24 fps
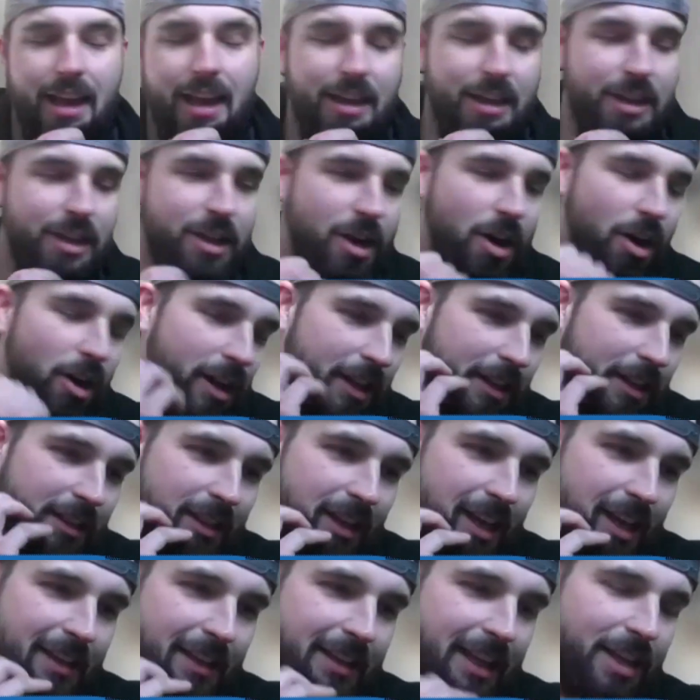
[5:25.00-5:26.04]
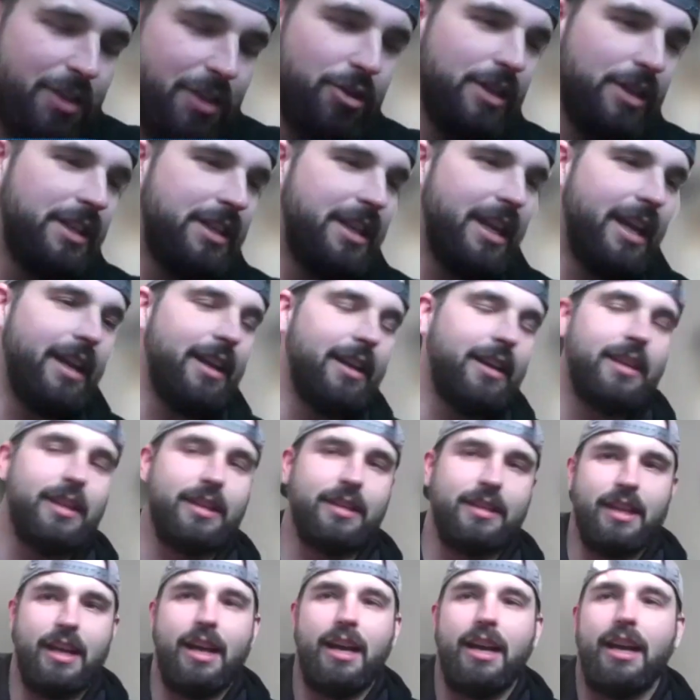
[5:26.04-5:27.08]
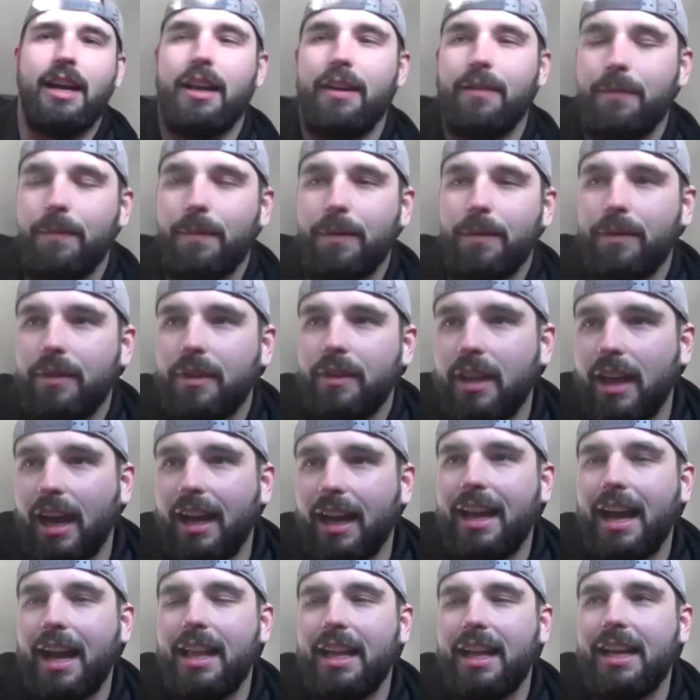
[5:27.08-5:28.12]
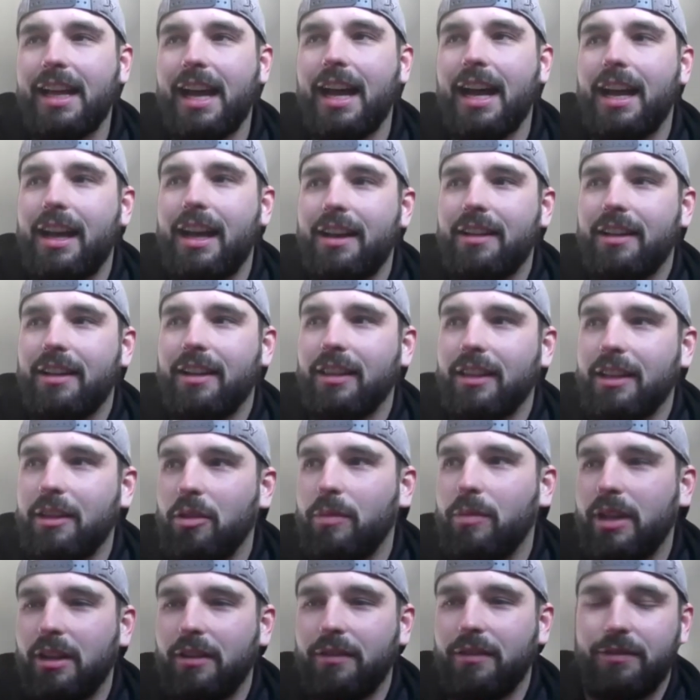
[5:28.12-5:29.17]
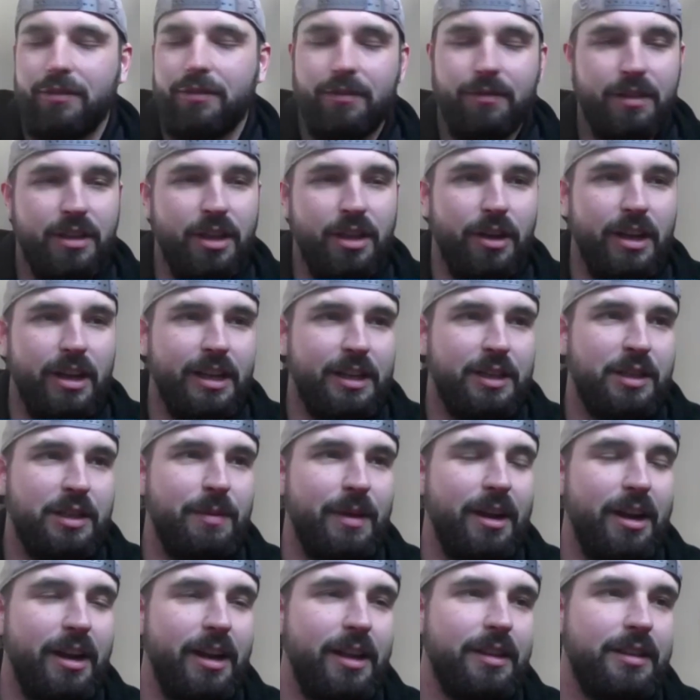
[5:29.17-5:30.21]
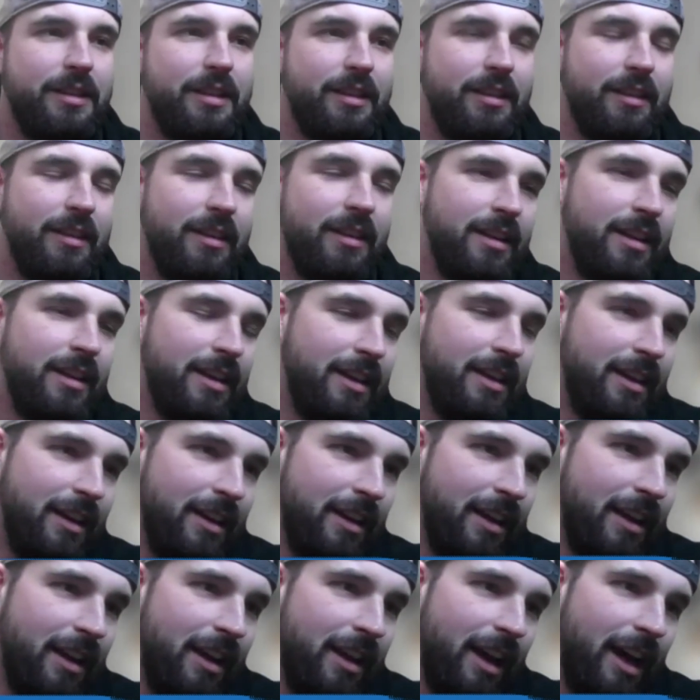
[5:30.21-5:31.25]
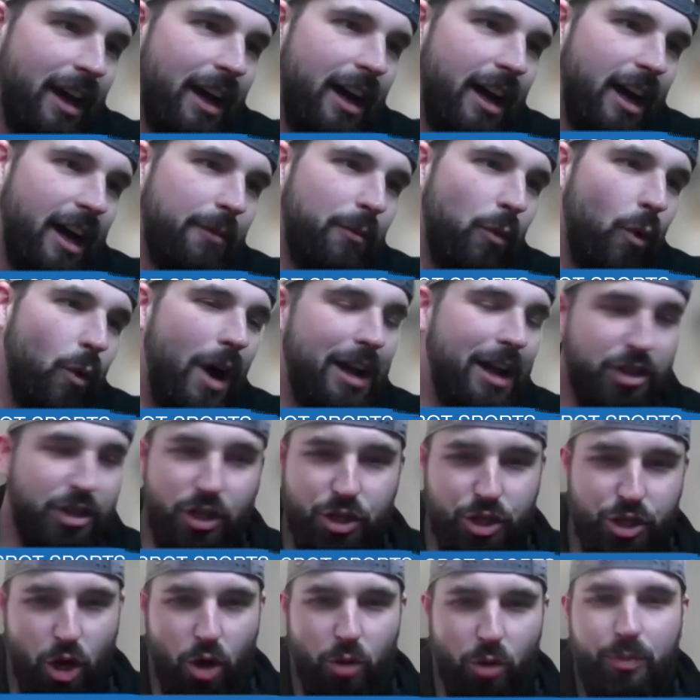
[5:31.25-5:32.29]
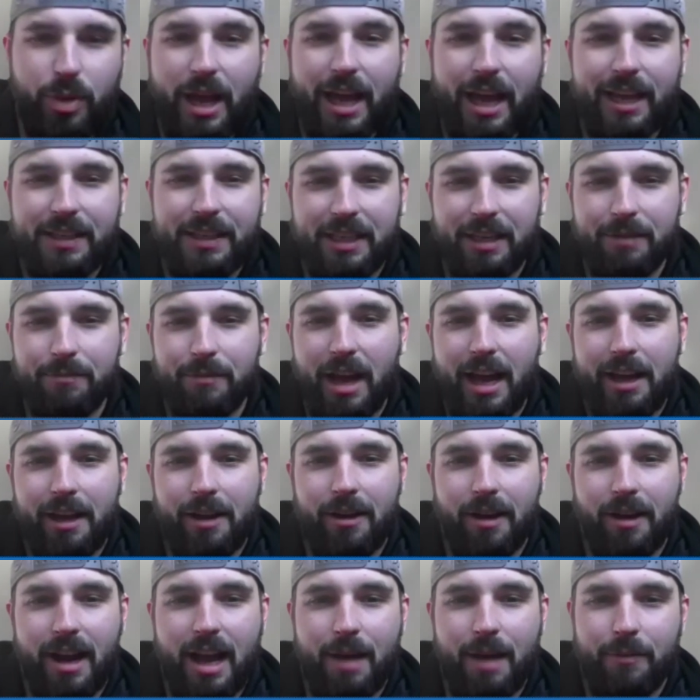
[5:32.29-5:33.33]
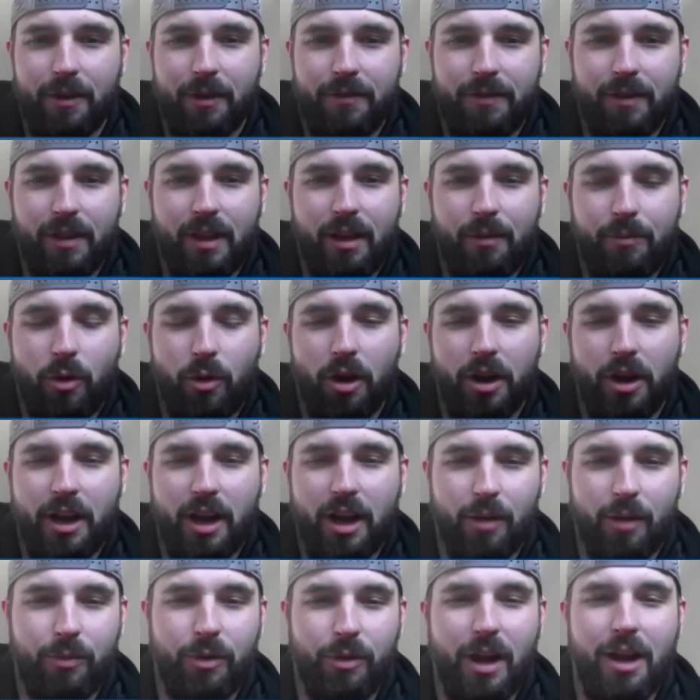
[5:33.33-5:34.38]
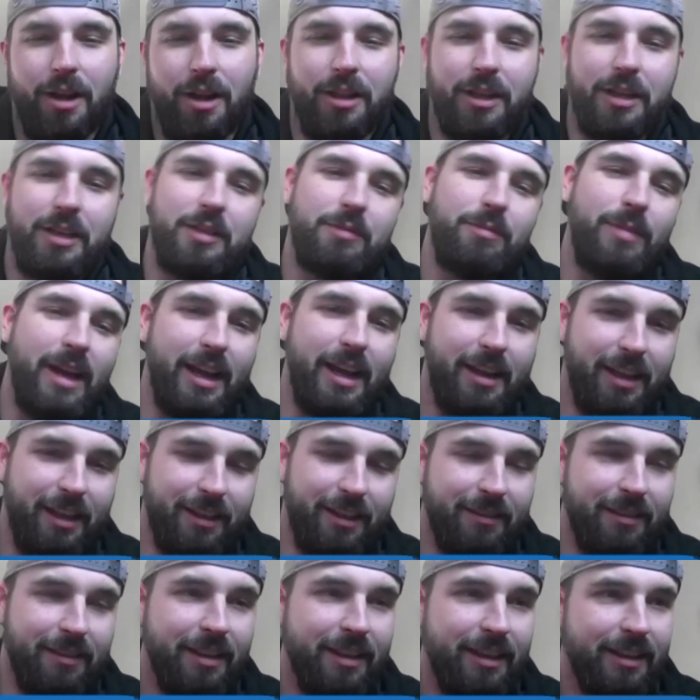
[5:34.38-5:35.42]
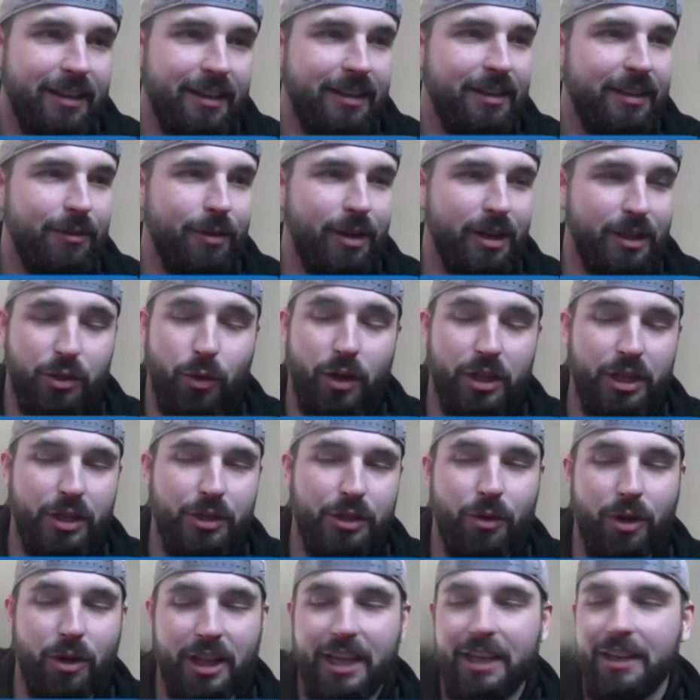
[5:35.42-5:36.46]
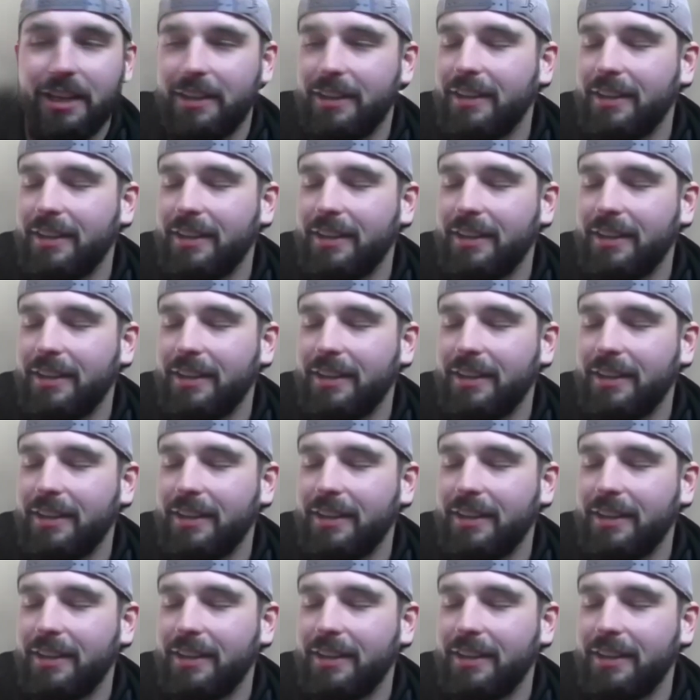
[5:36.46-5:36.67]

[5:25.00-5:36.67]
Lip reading: it's interesting because I kind of got a little bit of experience watching Joe Pace and Matt Graham of the Port Huron Prowlers back in 2020.